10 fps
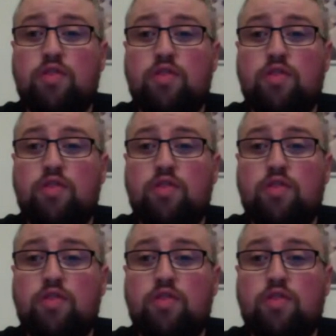
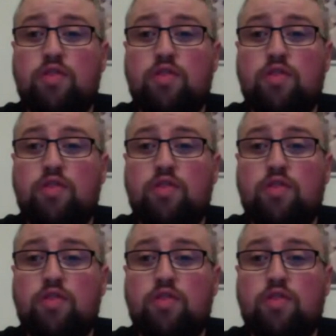exchanged emails a little bit,
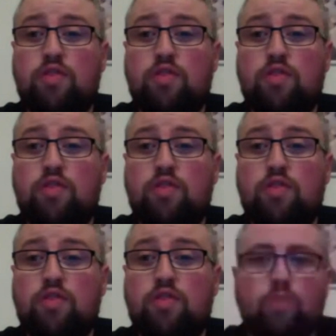and it's looking
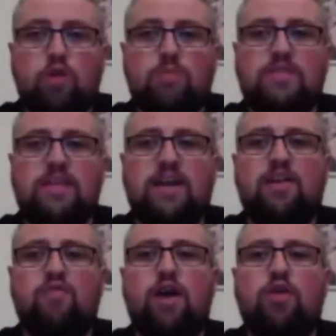quite good. Hopefully I'm
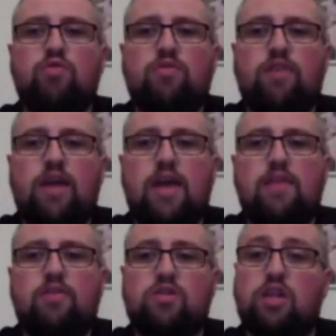going to be sticking
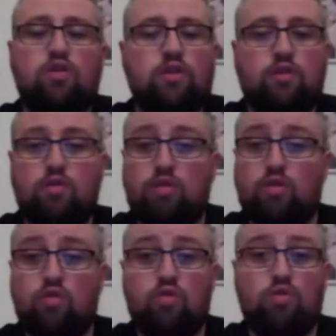around. They're still
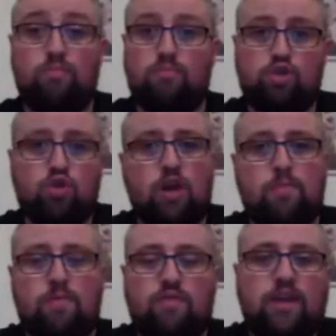going to go through
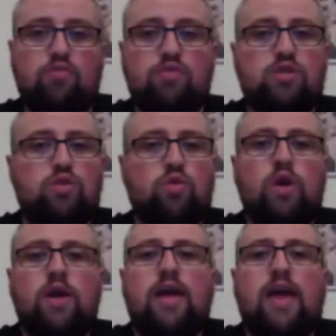majority of my videos,
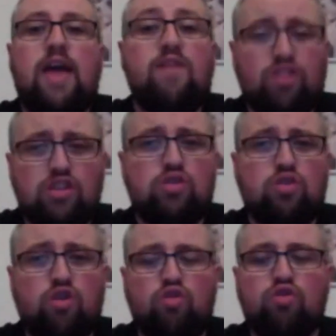so
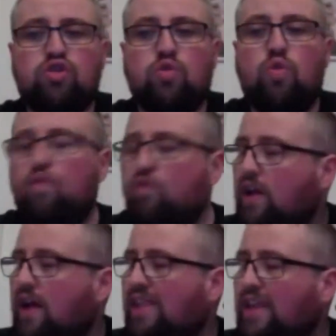everything's looking good. So
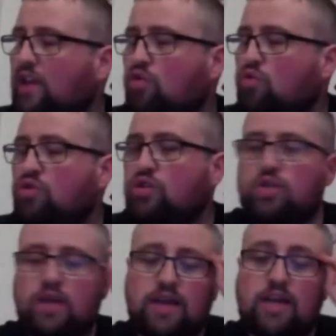hopefully I'll let you know
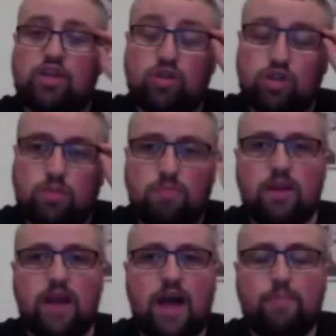as soon as
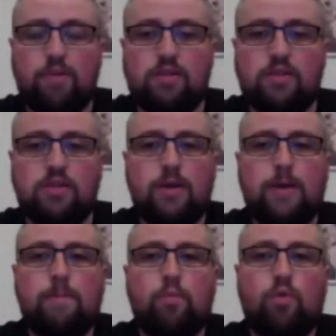something happens
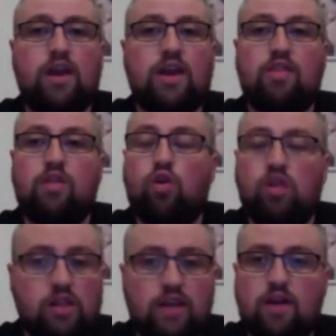where I get the all
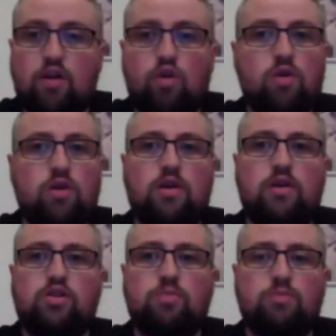clear or
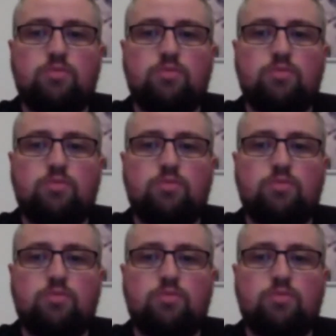something's